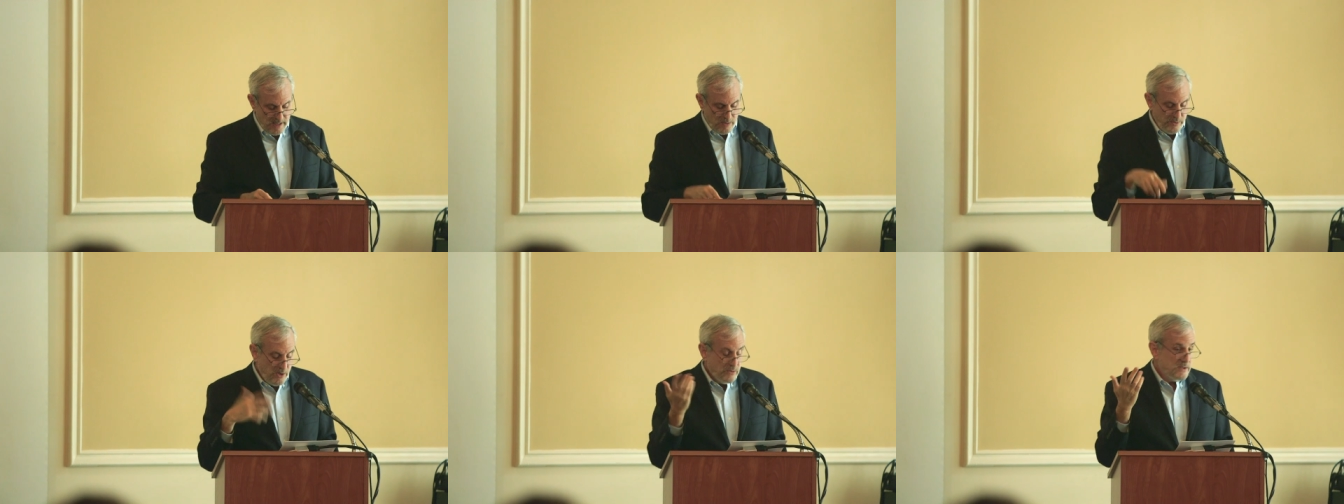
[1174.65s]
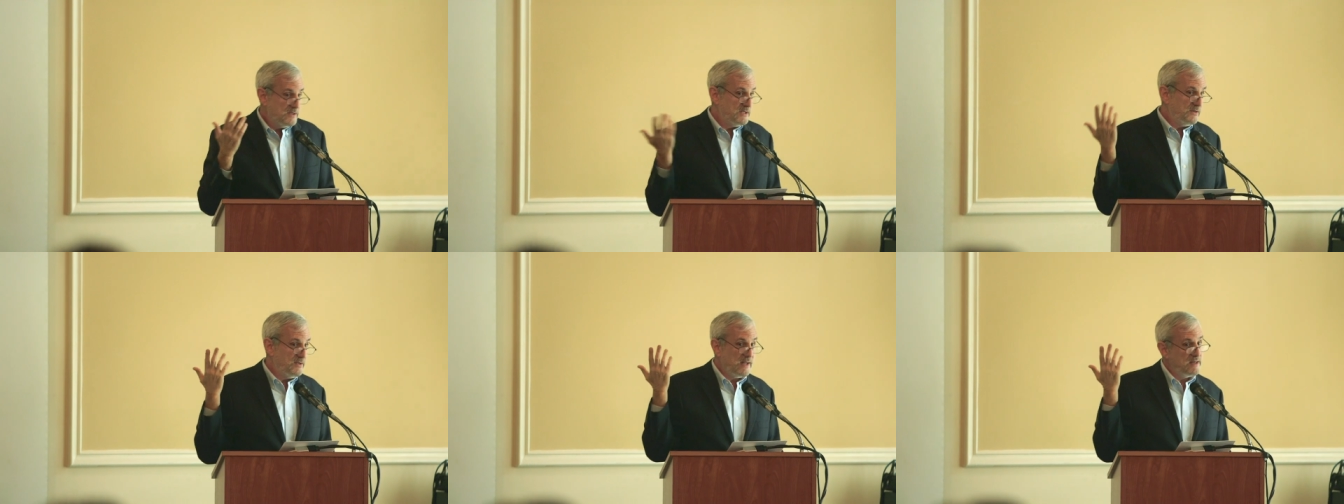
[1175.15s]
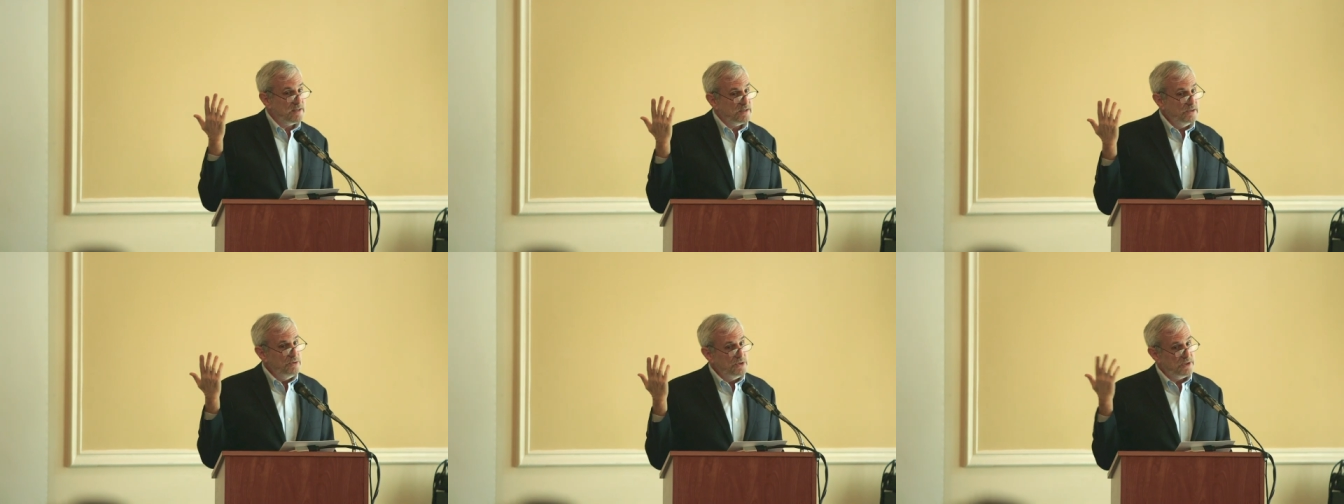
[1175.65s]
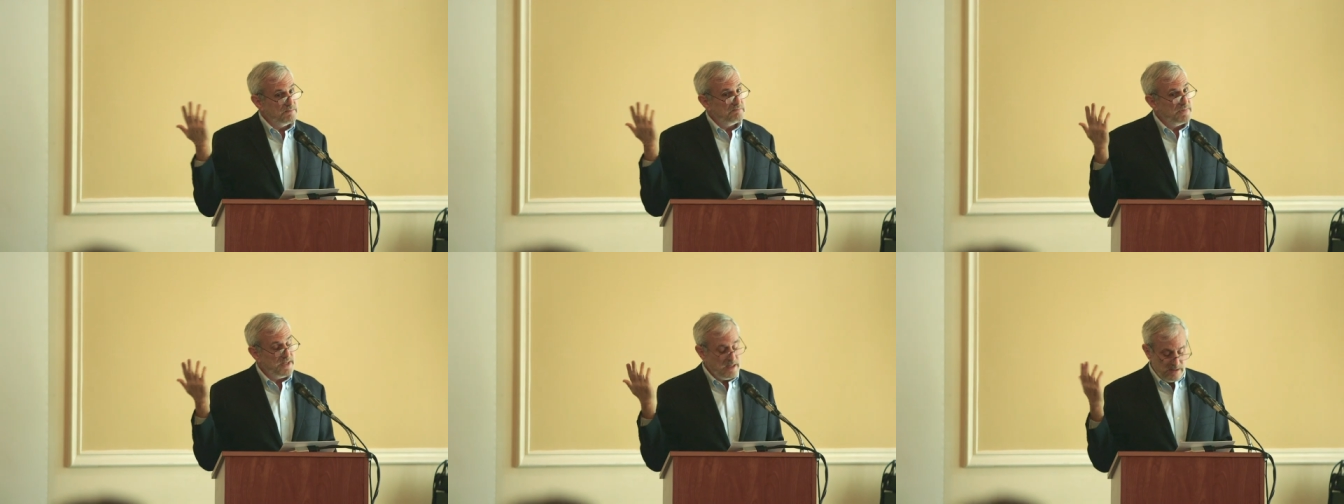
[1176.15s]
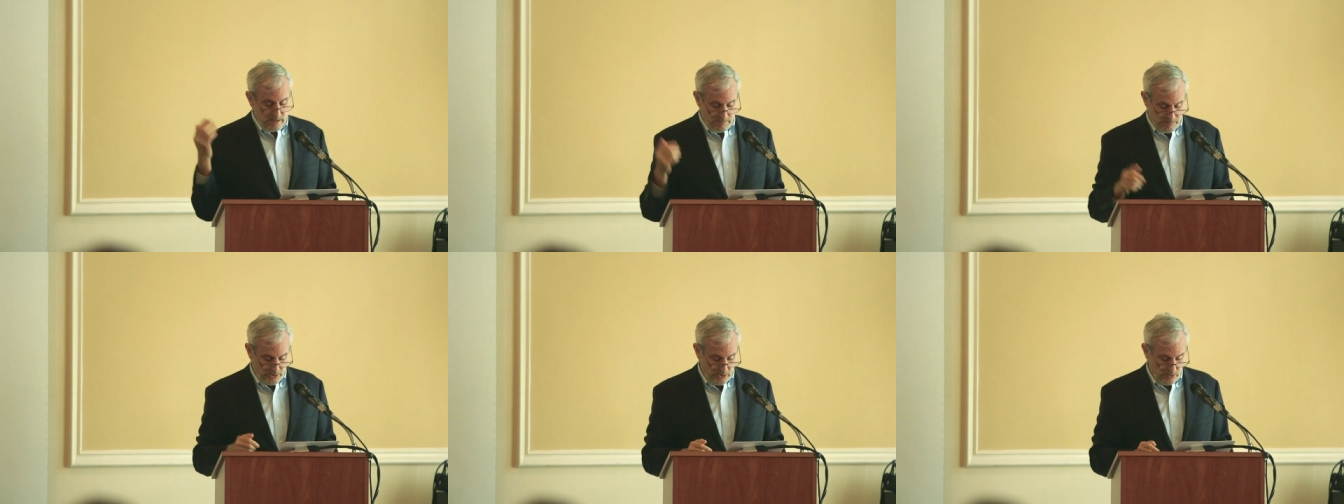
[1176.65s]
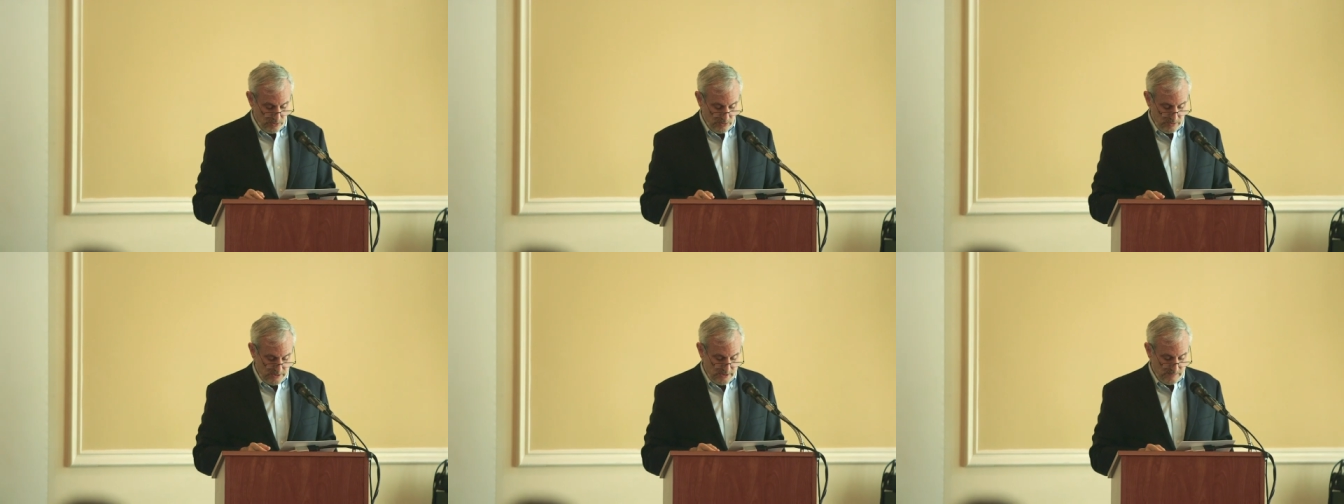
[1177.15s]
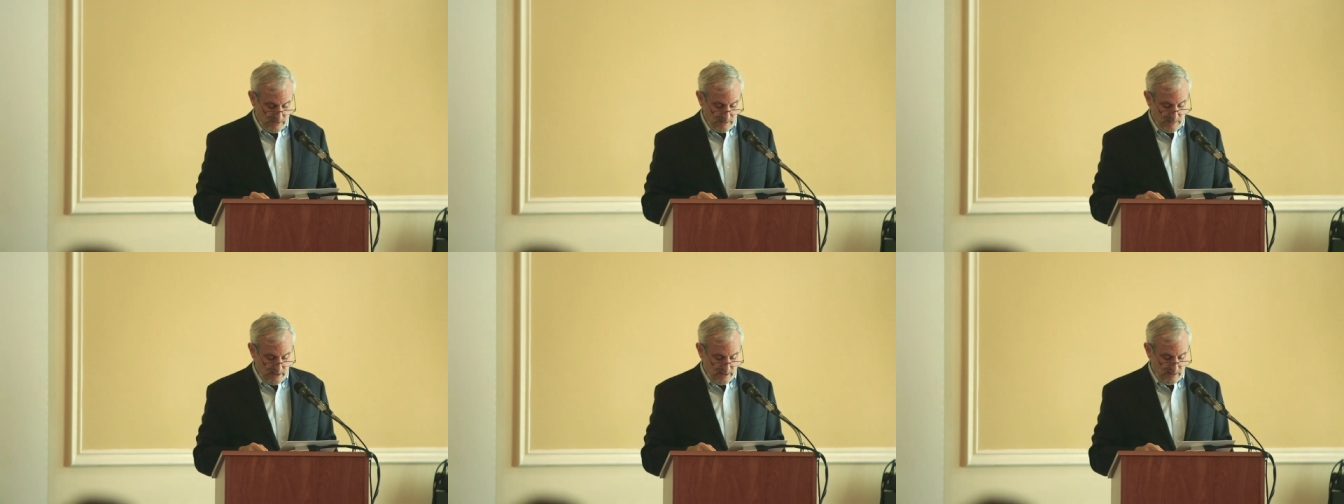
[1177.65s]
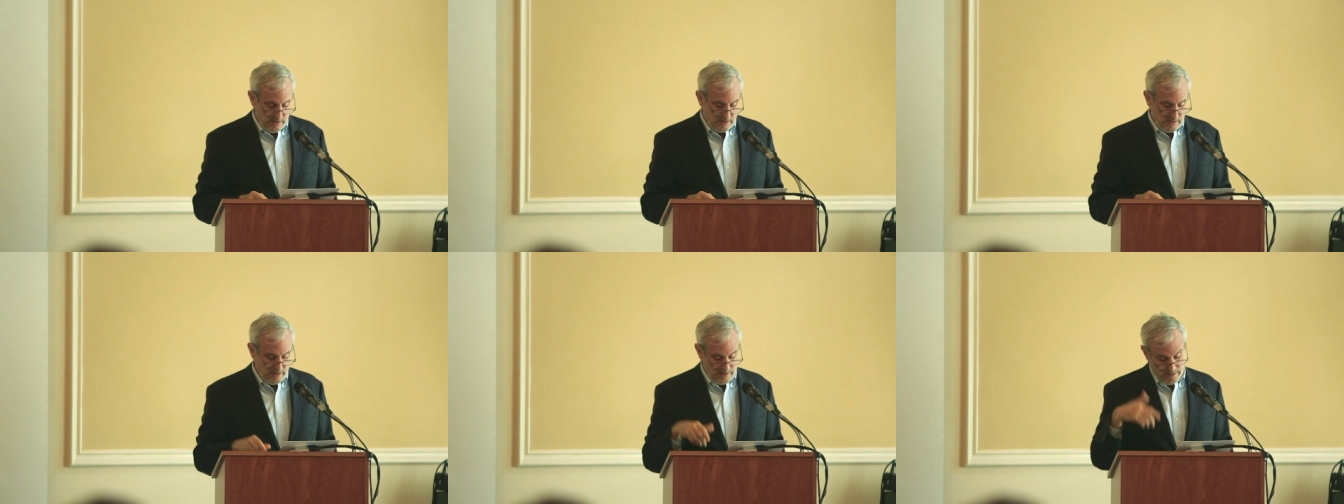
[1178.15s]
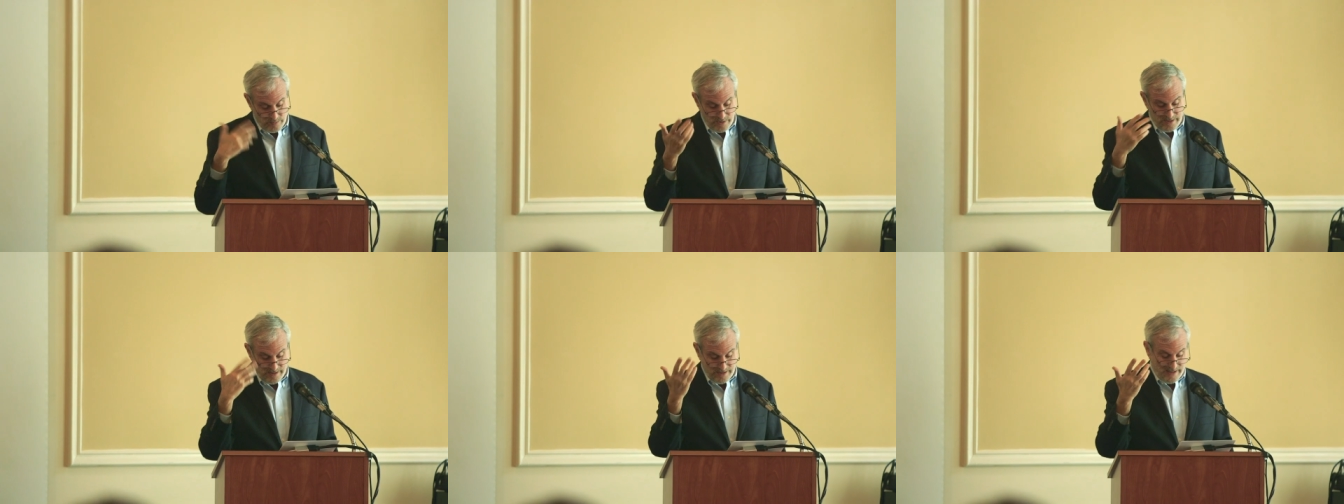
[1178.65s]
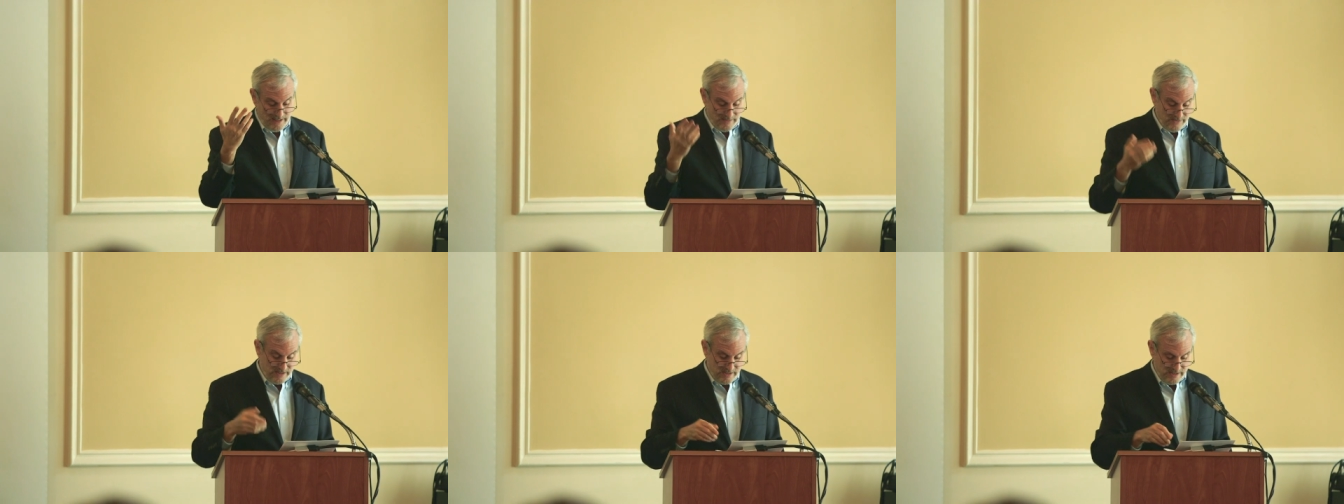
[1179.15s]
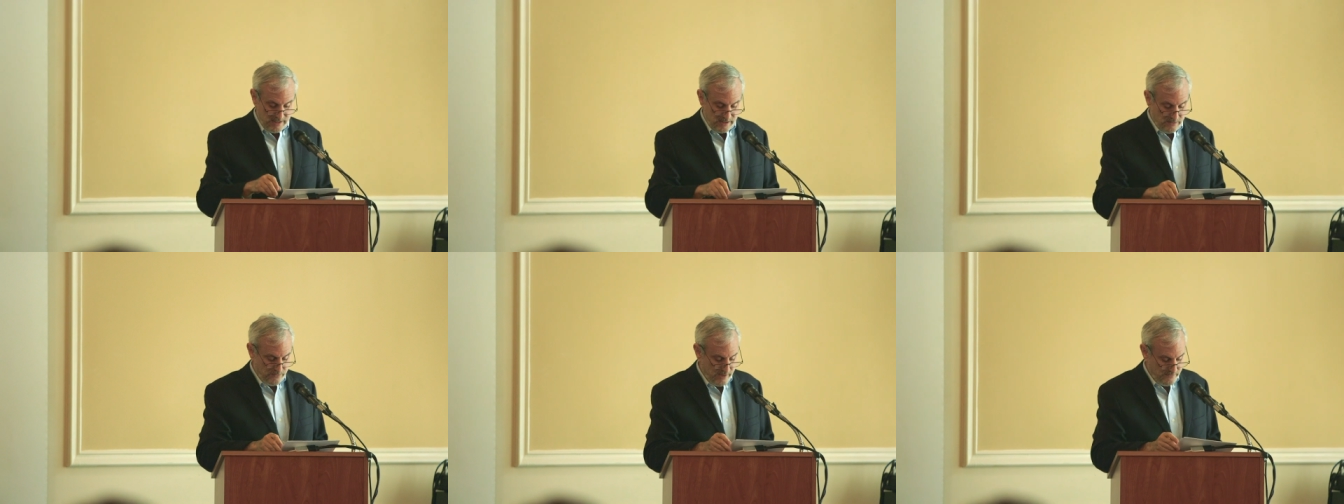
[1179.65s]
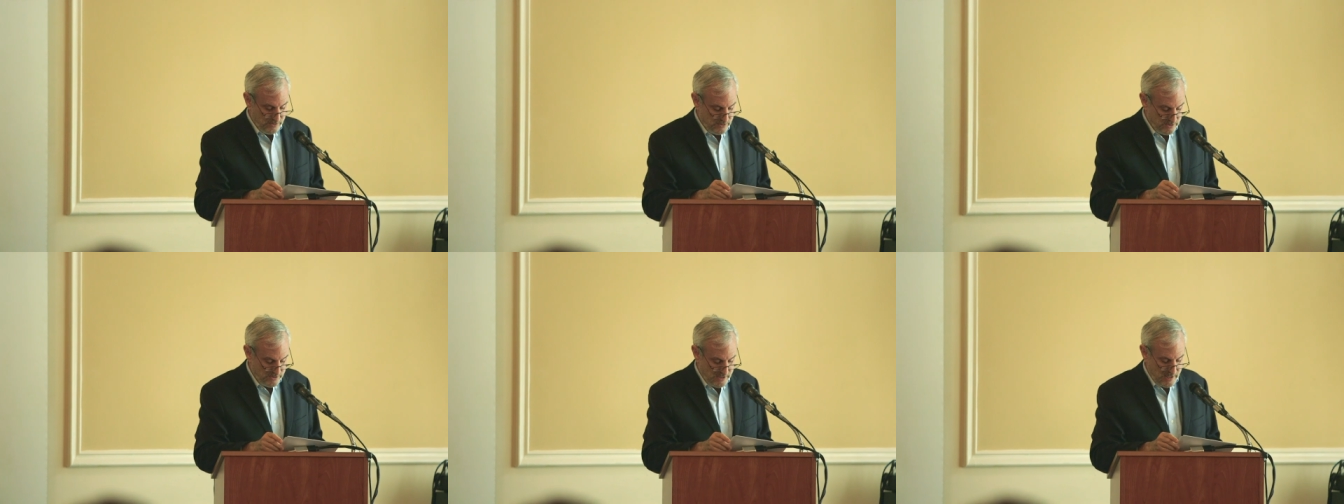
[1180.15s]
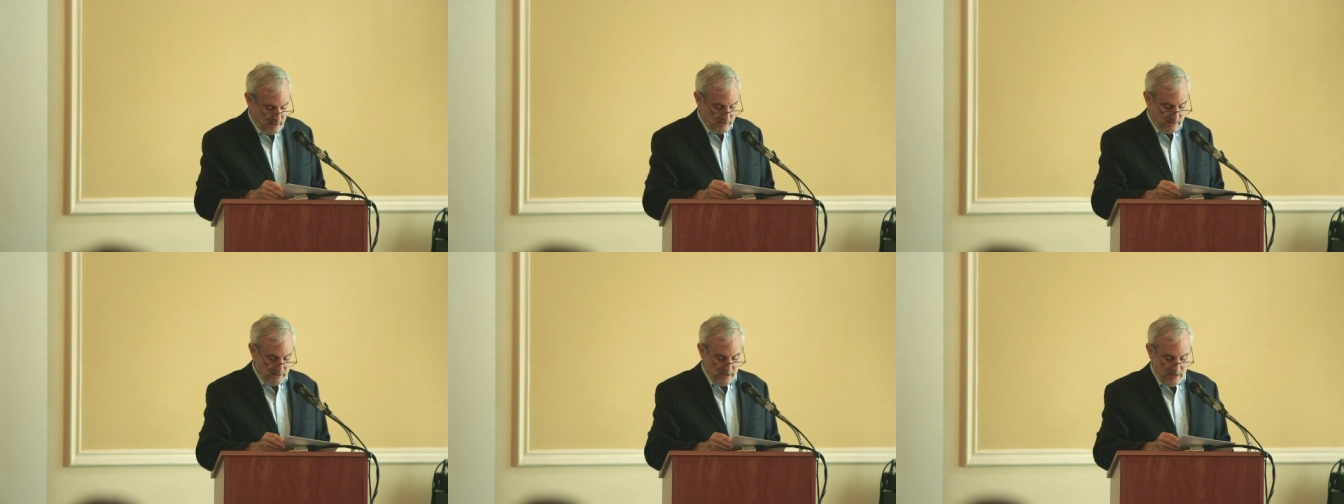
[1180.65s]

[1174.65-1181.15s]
We don't consider that a solution, but that's peculiar, it seems to me. It, it is, we think of it as the end of refugee status.